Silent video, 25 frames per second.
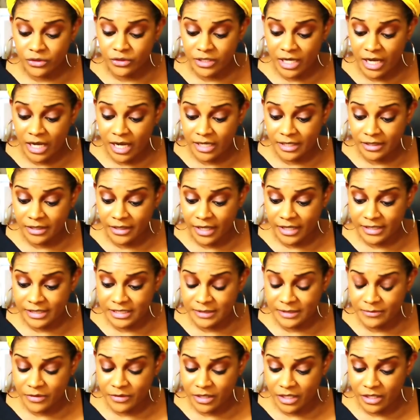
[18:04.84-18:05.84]
kind of like
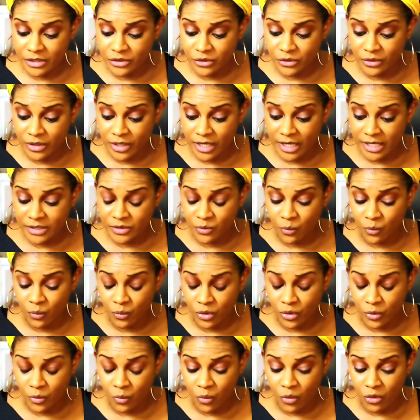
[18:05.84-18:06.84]
some things you guys
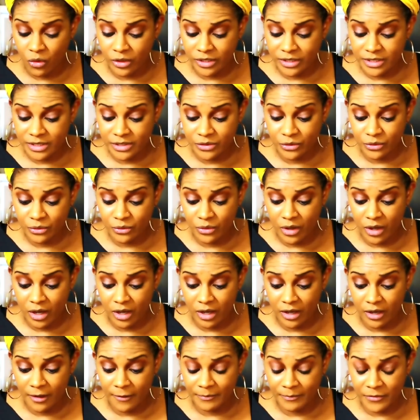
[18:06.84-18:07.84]
would want to
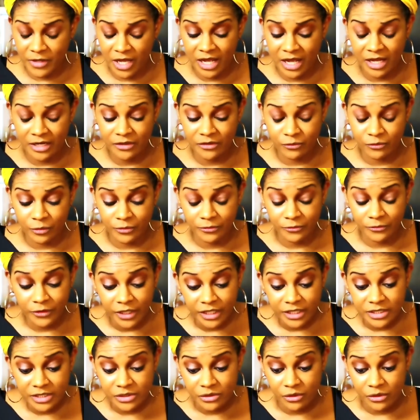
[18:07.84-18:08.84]
kind of
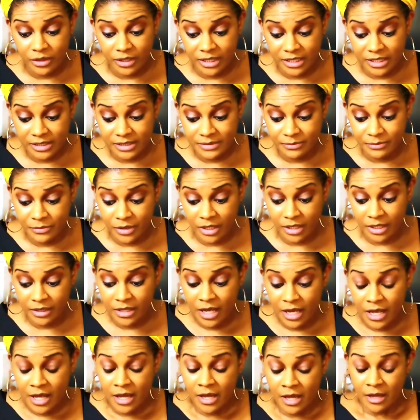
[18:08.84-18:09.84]
reflect on this month,
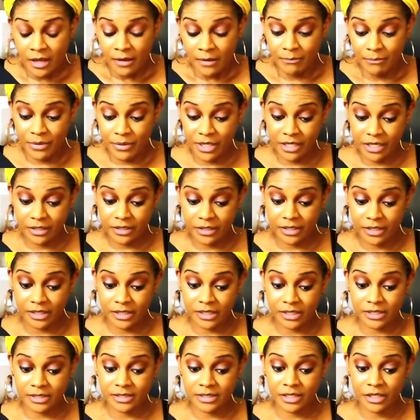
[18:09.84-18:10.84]

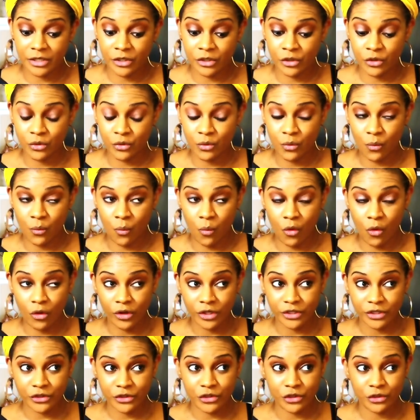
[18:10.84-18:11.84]
because you
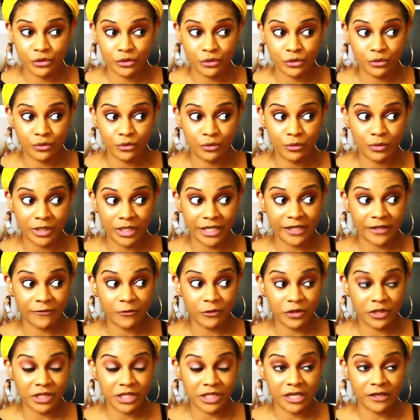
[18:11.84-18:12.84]
want to, like, if
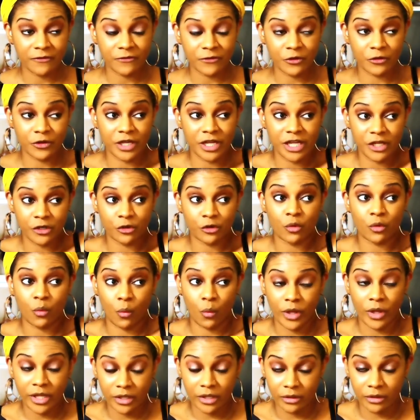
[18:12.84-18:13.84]
you think of your inner
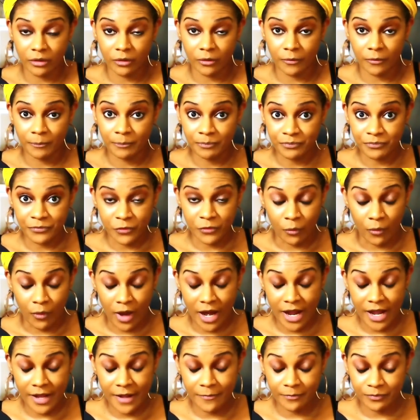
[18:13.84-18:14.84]
well,
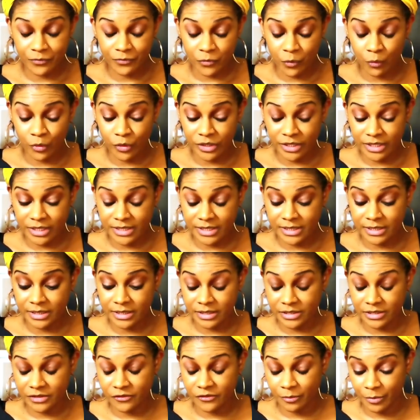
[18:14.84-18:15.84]
right? With the
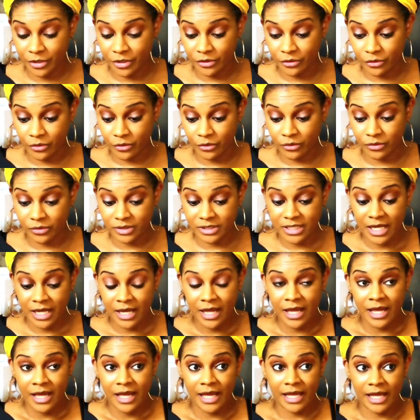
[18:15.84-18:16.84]
Six of Pentacles,
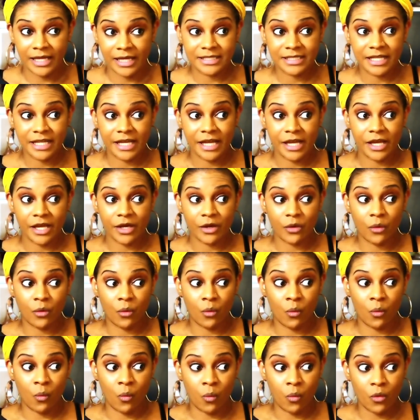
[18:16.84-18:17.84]
it's like,
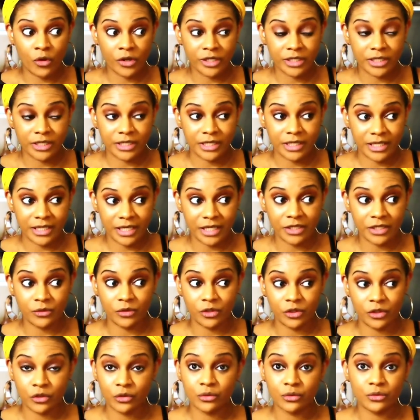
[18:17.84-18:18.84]
what
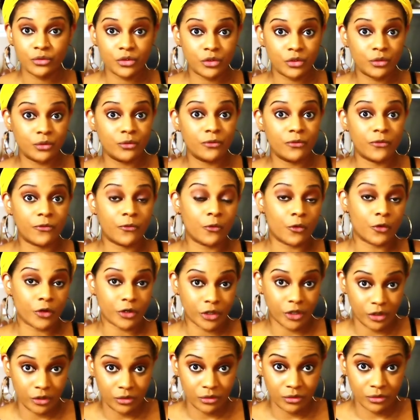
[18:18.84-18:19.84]
can you do for
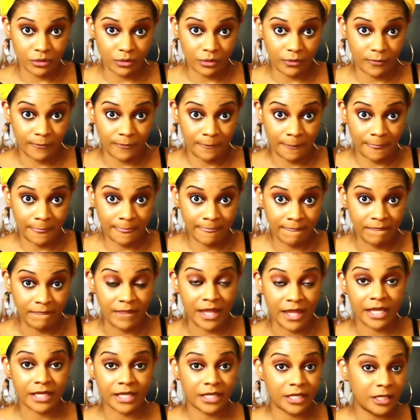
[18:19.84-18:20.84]
you
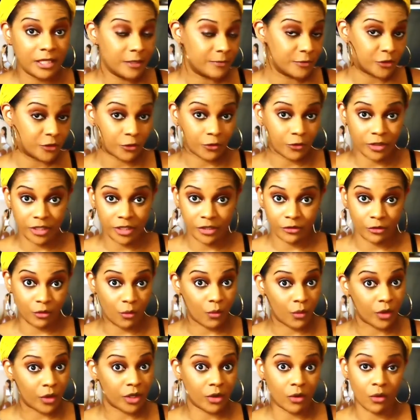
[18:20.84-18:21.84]
that keeps your inner
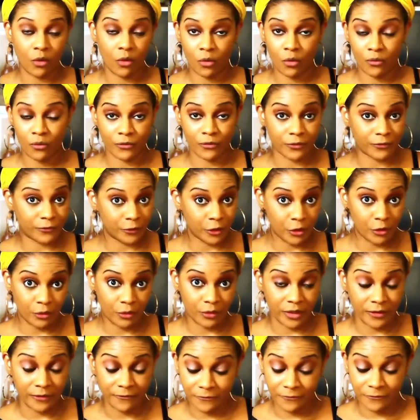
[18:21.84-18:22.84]
well
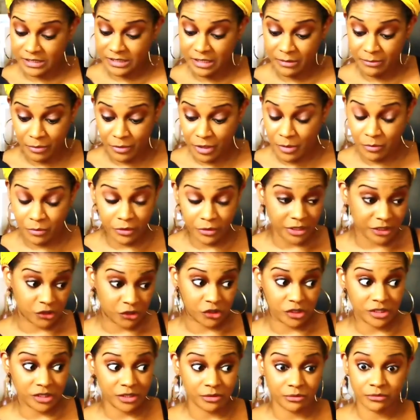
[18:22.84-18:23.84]
overflowing? For some people, it's
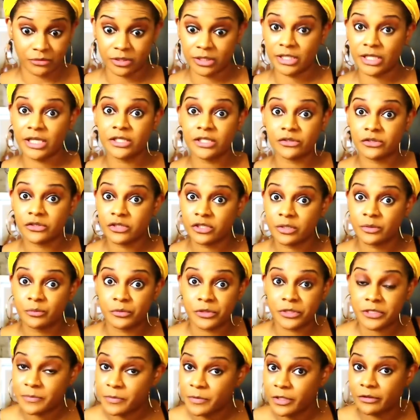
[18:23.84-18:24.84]
just a relationship
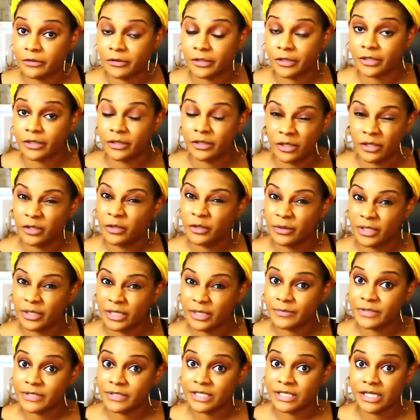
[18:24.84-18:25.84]
with spirit. You know what
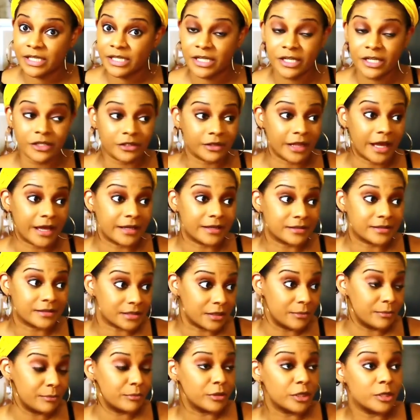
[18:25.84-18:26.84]
I'm saying? Like
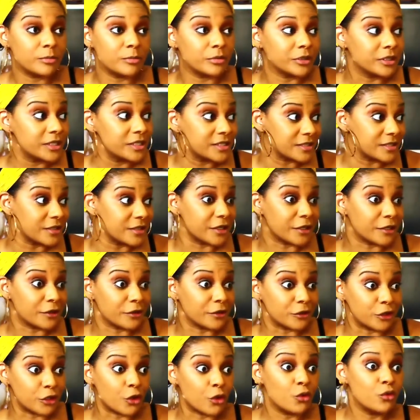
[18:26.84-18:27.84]
some people, it's their
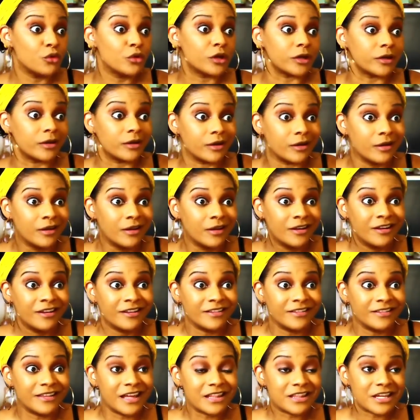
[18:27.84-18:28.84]
yoga
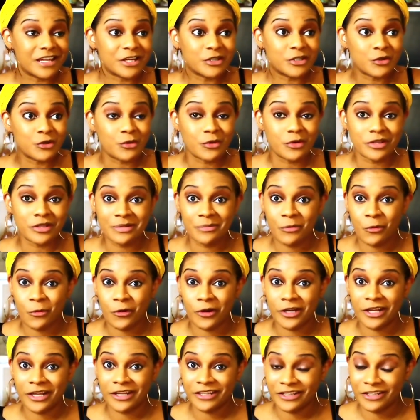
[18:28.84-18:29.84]
that they do in the
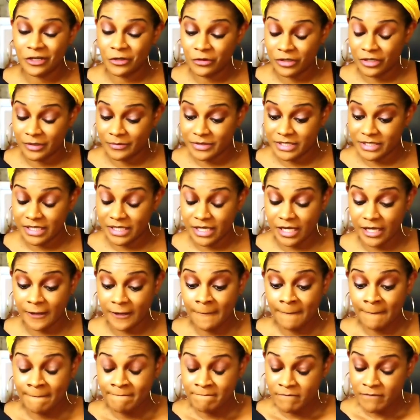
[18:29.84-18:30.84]
morning. You know what I'm
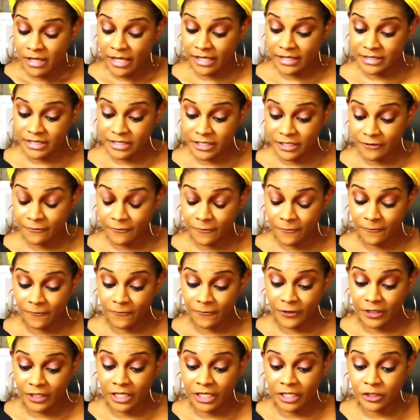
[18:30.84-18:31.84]
saying? It's different
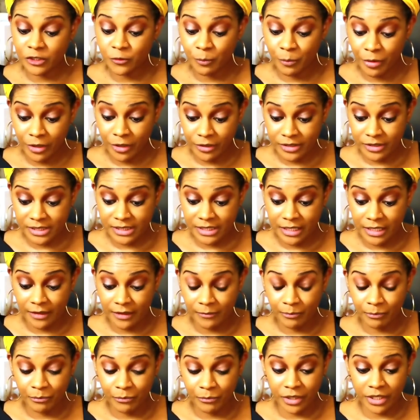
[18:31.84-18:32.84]
for each
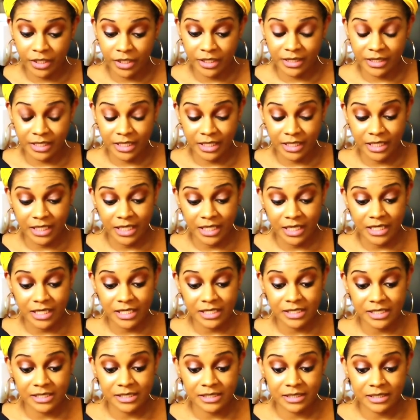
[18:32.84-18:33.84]
person, but the key
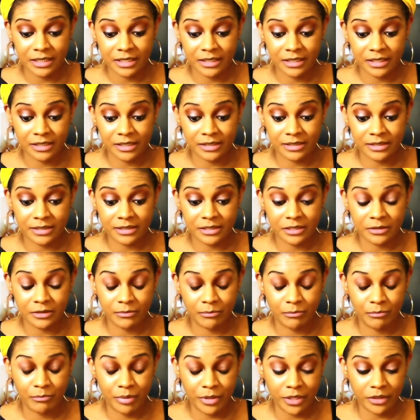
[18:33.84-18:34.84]
is to
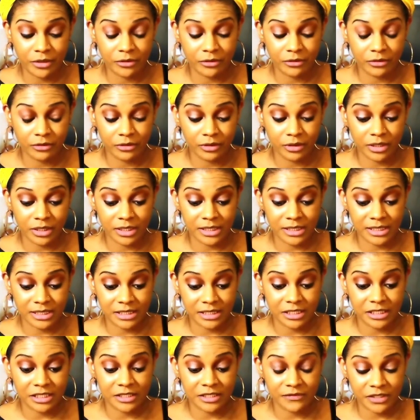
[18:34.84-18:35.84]
build a
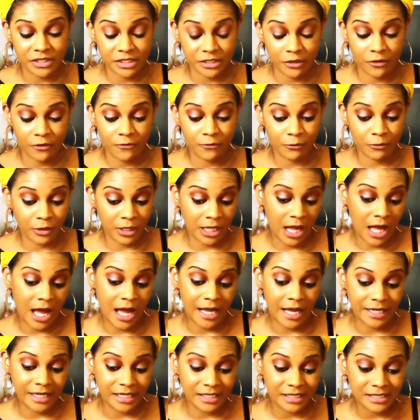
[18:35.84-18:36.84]
sense of
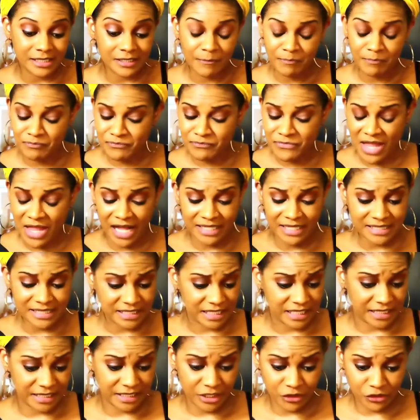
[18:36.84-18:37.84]
self-reliance. Not
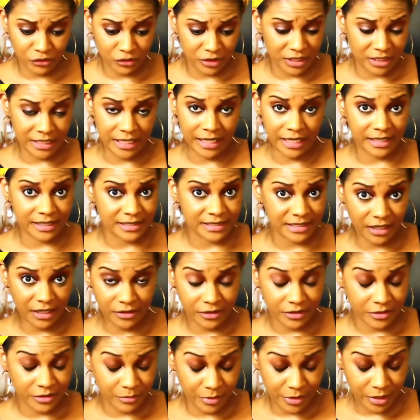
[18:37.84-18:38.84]
saying that you need to X out
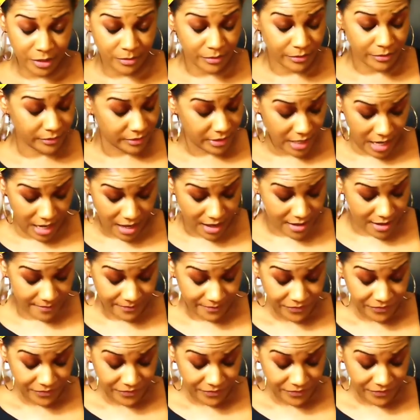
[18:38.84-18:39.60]
other people, nah.